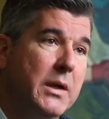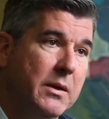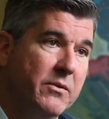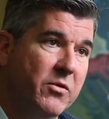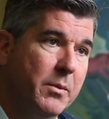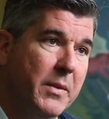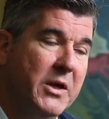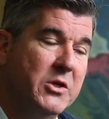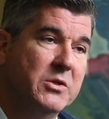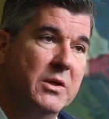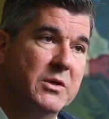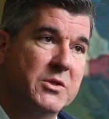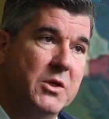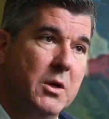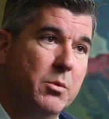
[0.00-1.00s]
information
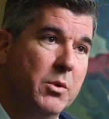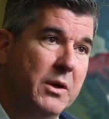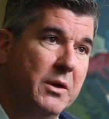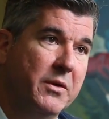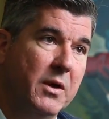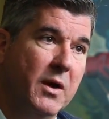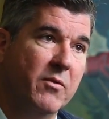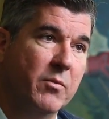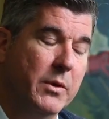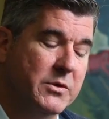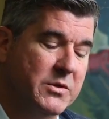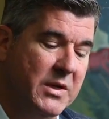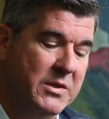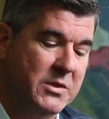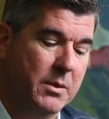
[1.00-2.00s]
that's going to bring to the
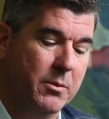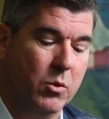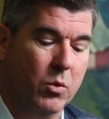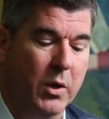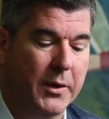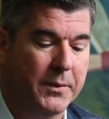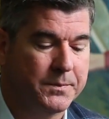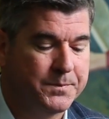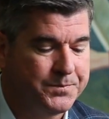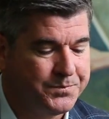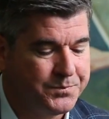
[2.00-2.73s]
government. So that's number one.